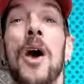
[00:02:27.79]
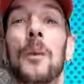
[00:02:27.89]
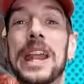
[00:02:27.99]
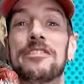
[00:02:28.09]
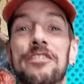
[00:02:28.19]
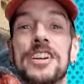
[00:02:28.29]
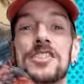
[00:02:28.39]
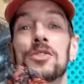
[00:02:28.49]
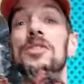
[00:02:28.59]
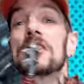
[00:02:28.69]
when I
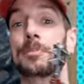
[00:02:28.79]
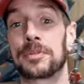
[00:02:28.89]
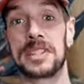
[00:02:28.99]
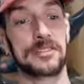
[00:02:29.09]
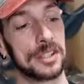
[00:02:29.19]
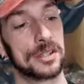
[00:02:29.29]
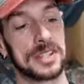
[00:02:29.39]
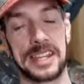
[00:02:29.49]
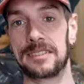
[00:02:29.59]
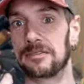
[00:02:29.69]
first saw this previewed
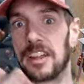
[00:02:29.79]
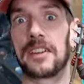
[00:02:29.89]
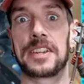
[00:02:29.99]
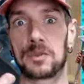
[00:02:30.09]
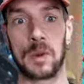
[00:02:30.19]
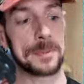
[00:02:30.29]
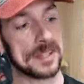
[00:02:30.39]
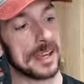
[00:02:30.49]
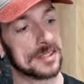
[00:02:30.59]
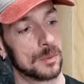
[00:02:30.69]
in various
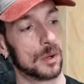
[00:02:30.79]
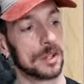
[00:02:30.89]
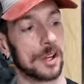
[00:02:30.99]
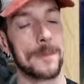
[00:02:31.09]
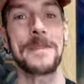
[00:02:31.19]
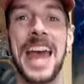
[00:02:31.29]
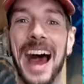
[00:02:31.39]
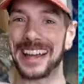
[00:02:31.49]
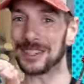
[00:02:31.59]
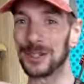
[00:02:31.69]
websites and whatnot,
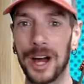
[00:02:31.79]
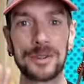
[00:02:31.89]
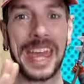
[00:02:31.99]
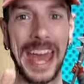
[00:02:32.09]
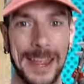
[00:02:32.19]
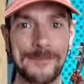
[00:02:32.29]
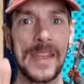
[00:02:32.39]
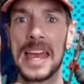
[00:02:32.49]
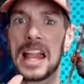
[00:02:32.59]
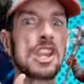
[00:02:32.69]
I thought, okay,
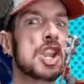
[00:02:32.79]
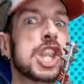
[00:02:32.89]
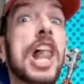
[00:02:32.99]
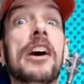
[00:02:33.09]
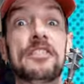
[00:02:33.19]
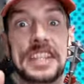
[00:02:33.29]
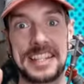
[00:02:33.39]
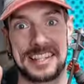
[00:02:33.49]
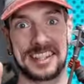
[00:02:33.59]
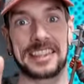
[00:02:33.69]
love
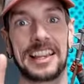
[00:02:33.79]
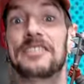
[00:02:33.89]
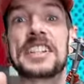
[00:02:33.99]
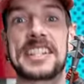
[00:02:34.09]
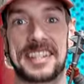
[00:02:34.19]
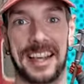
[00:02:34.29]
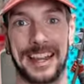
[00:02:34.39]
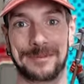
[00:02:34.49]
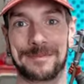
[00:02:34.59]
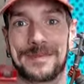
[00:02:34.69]
the, love the design.